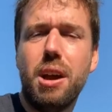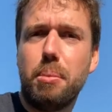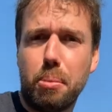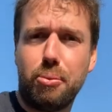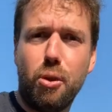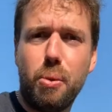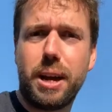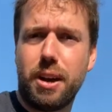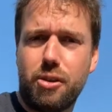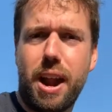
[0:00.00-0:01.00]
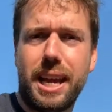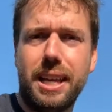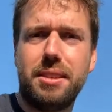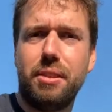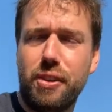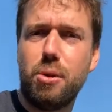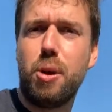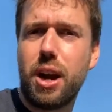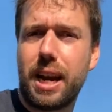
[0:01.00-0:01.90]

But before we kind of crack into the field work